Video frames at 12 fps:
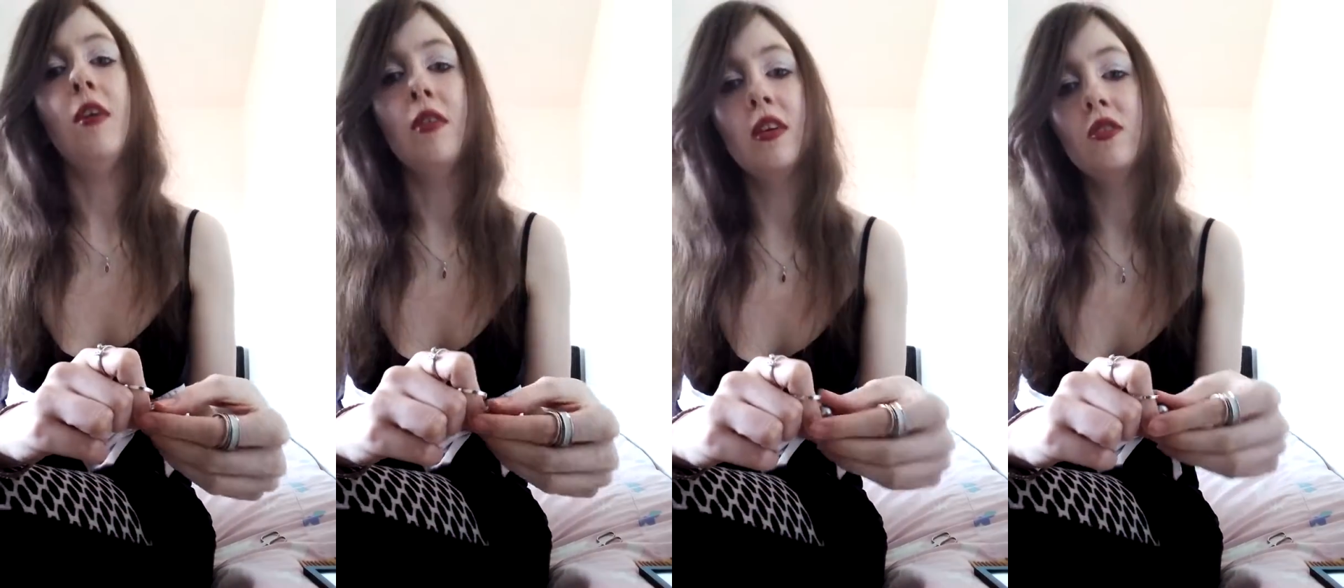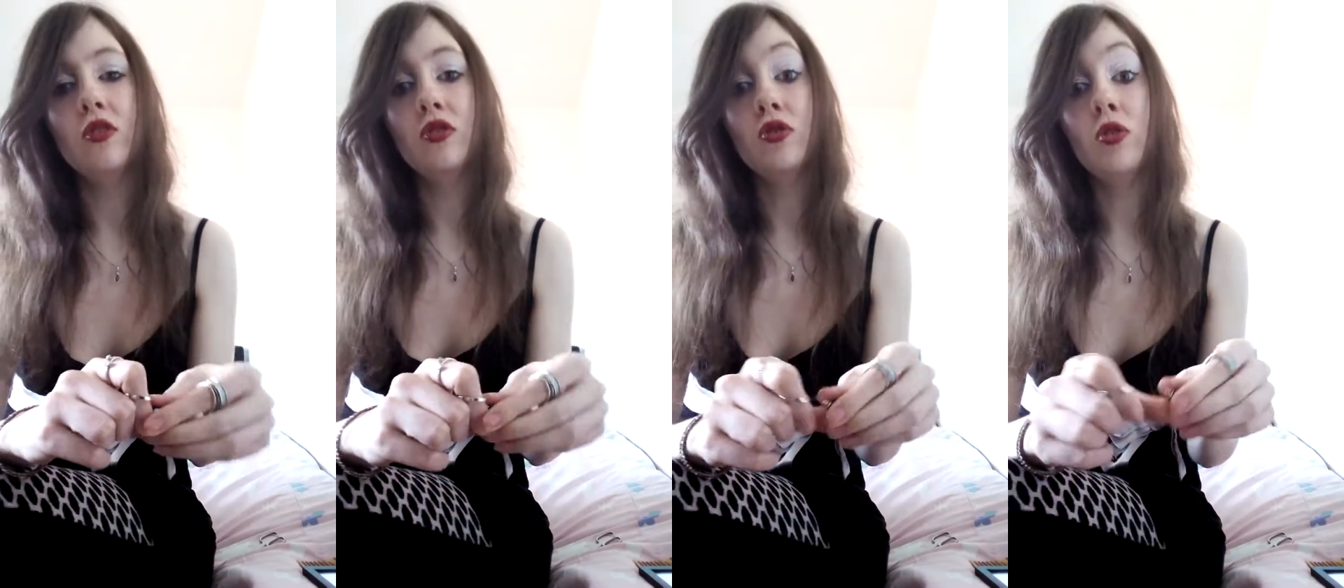Sorry,
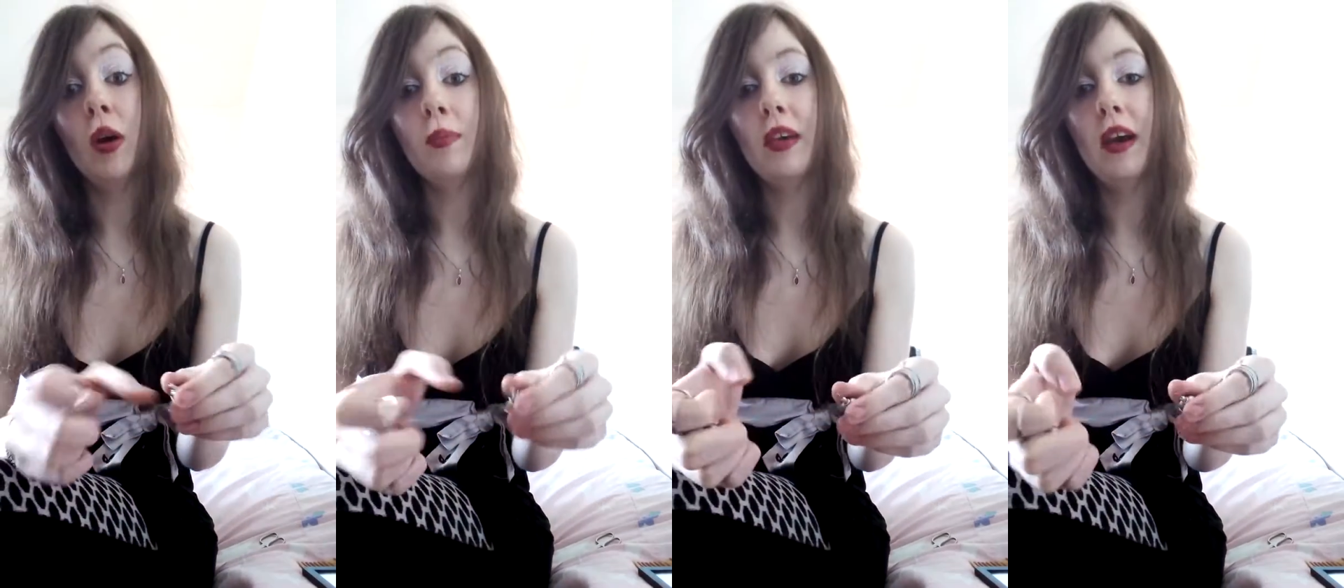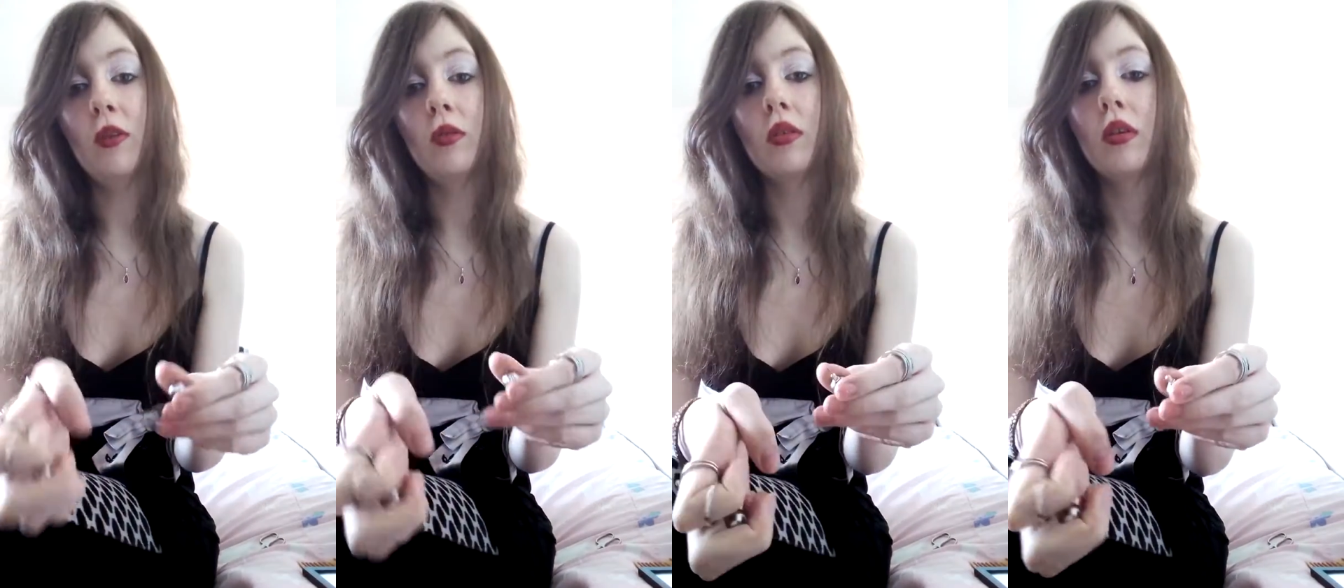it just dropped
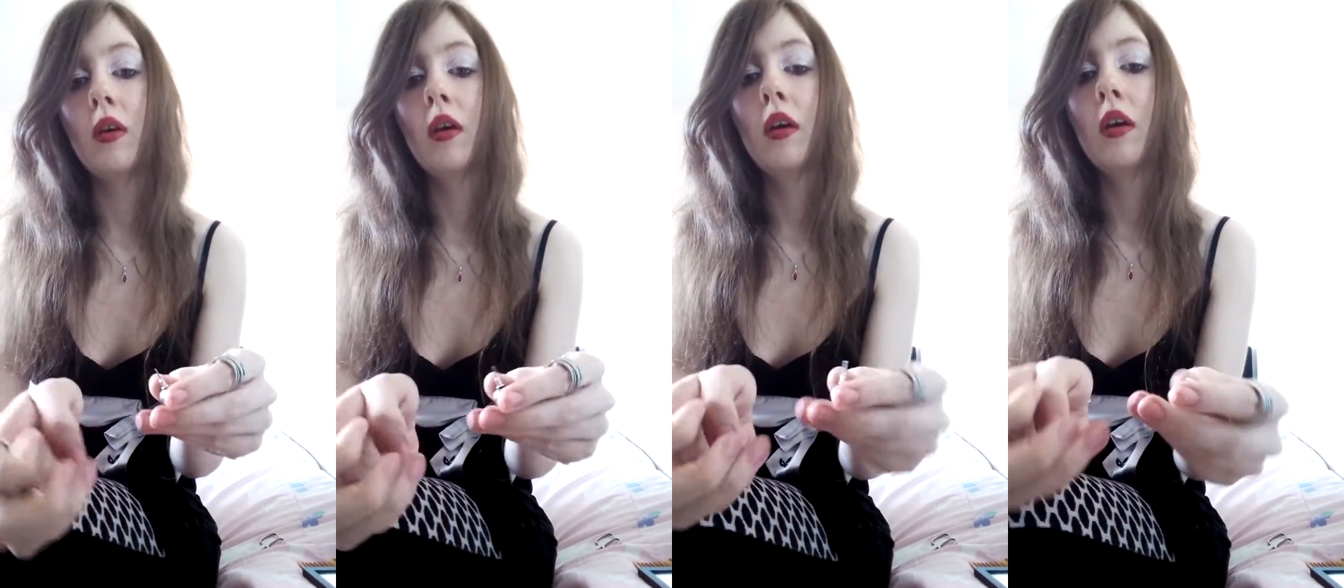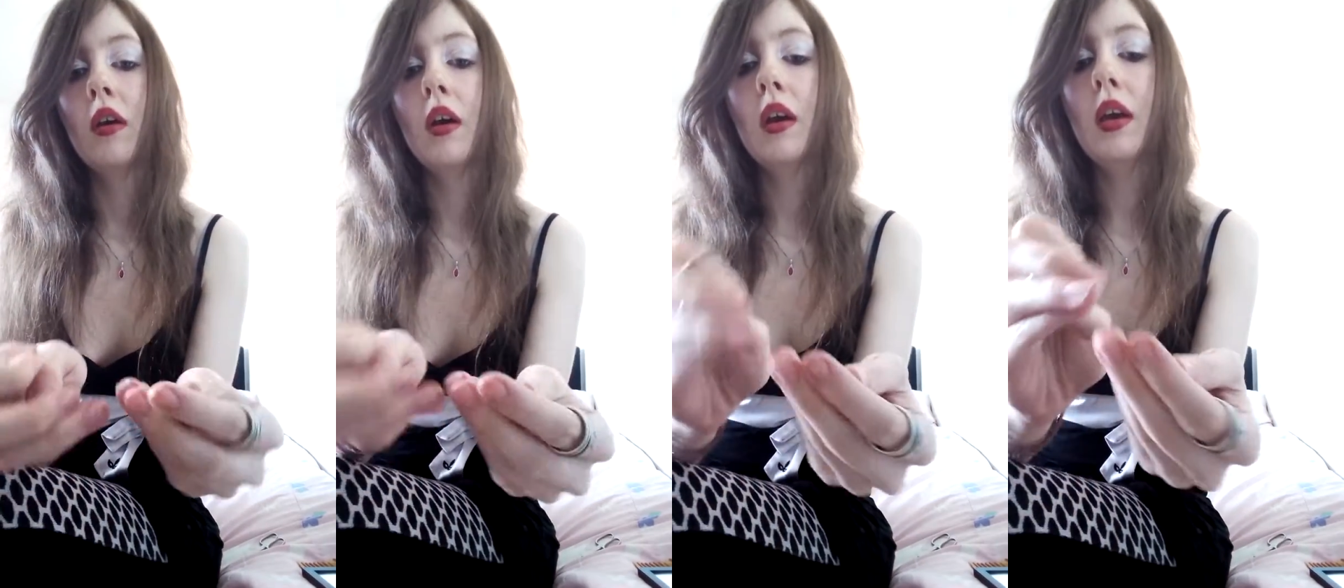out.
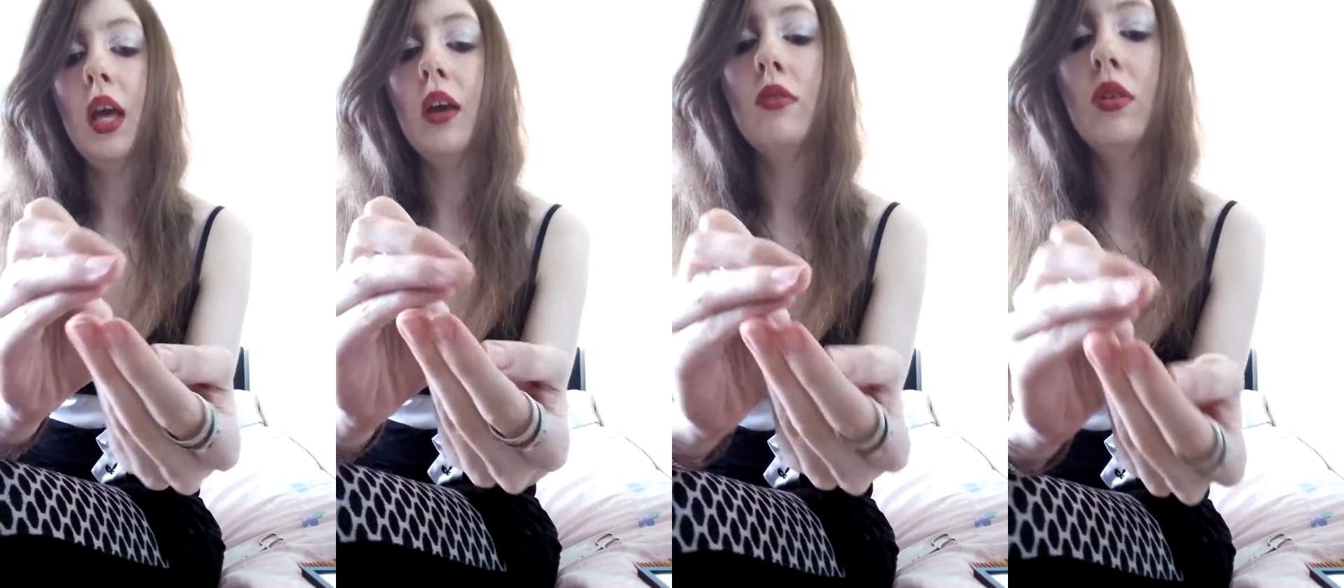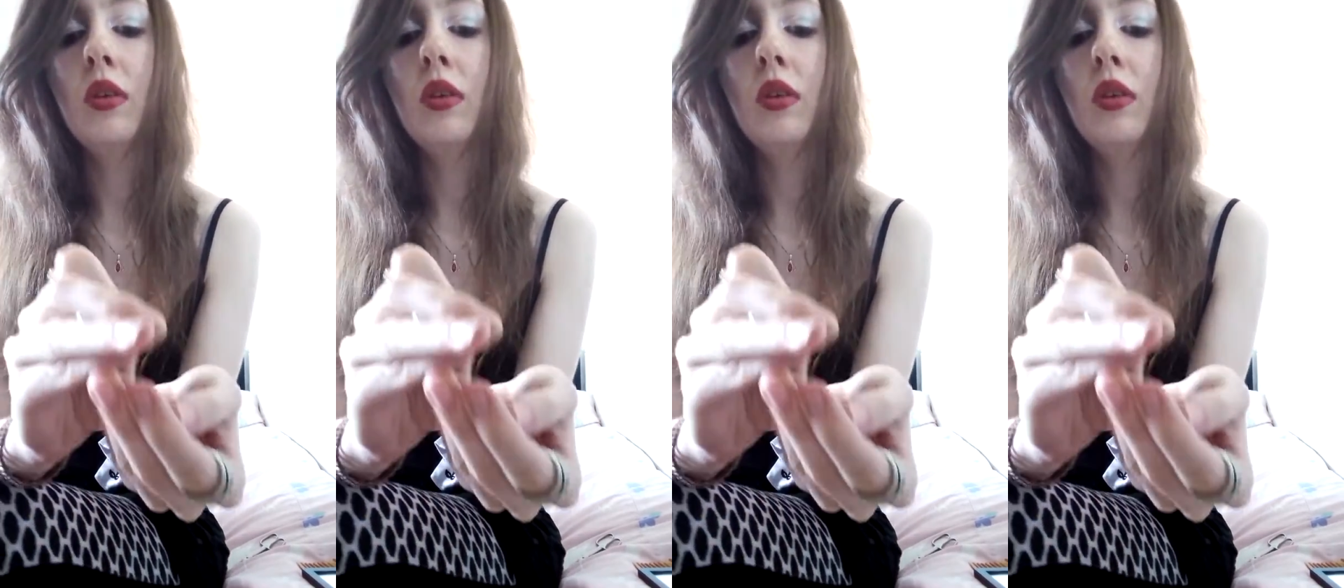Here,